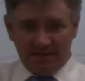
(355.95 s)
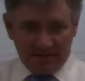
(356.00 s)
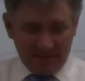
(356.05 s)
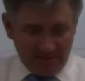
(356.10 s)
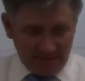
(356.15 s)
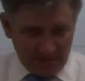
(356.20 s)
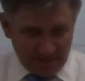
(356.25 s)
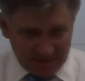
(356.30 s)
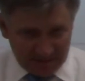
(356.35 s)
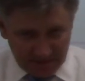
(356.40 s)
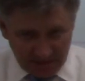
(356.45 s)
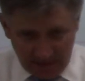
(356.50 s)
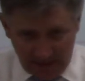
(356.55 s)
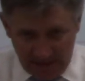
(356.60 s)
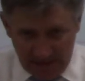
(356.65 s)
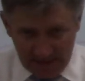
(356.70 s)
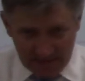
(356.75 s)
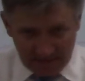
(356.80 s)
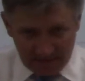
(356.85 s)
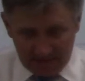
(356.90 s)
end of this
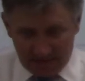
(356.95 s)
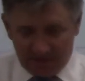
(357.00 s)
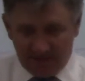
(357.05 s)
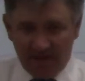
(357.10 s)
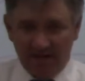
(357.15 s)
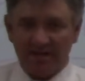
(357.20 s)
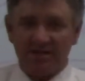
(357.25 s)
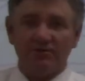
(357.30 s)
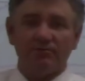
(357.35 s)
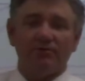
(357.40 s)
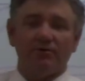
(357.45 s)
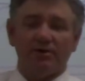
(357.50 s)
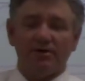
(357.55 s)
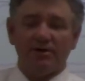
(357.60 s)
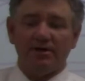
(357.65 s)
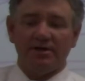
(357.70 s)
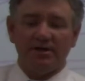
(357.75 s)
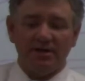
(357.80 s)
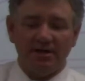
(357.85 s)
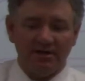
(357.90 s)
class in January